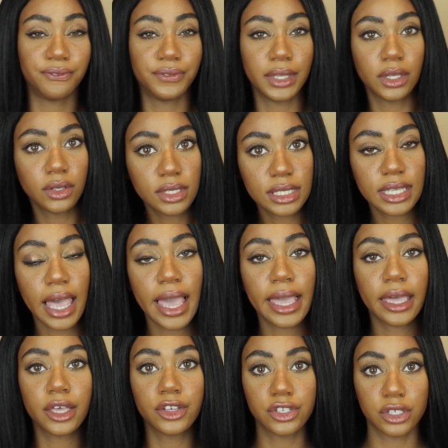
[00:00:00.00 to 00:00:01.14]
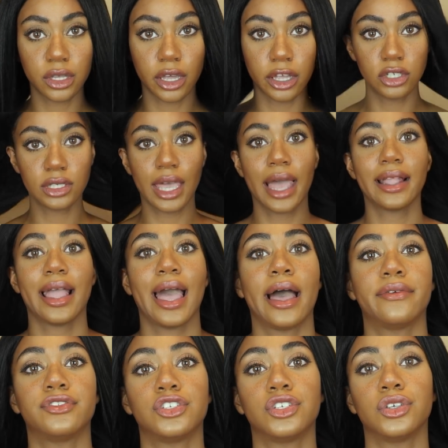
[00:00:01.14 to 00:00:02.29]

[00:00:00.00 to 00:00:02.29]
feels like so you just kind of have